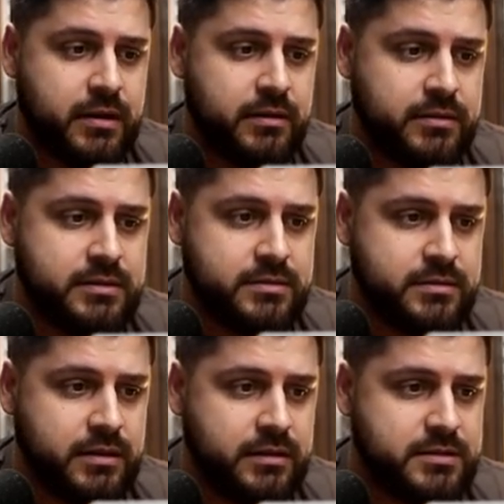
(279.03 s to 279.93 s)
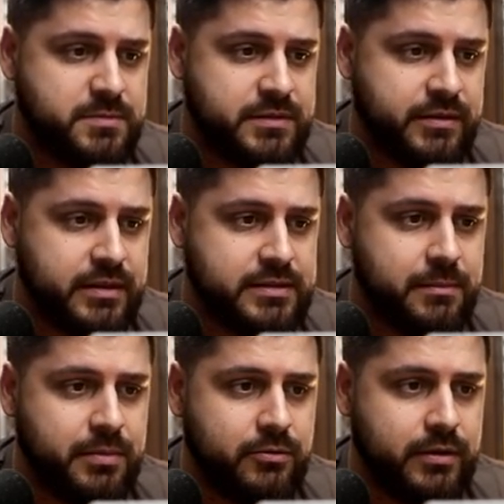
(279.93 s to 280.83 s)
Uh, this in this specific
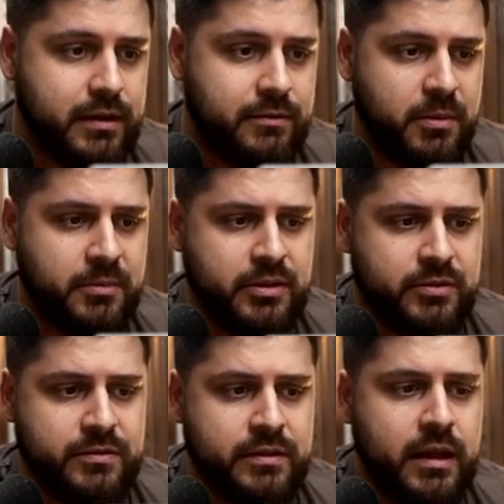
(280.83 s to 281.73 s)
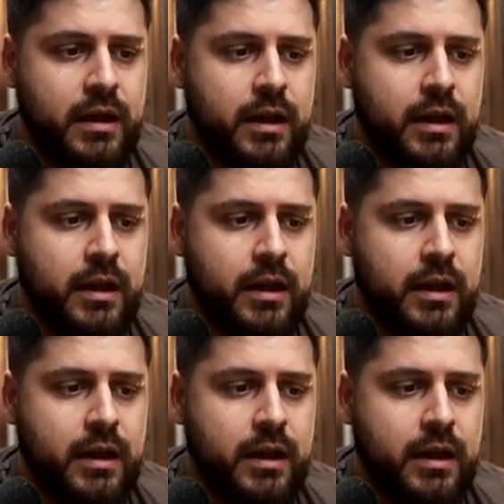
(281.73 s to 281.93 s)
example, we have a premium tier of